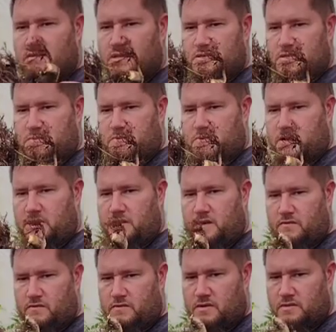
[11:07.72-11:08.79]
That was a pretty
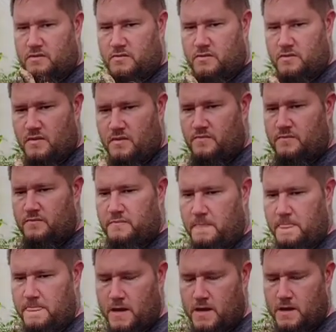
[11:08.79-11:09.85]
good root,
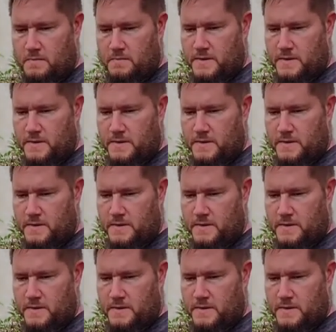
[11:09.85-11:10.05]
um,